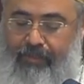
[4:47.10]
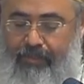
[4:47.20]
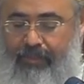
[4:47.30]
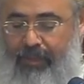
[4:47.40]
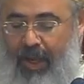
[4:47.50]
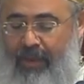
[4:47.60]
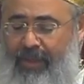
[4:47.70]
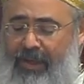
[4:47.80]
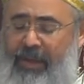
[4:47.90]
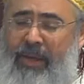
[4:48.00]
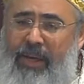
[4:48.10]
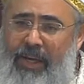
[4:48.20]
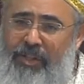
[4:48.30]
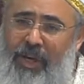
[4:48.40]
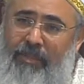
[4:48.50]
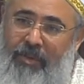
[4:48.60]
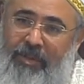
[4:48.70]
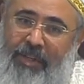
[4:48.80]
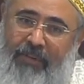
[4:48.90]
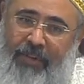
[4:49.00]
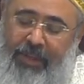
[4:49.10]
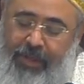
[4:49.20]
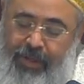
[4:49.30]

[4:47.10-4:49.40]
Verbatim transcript: And then in chapter 7,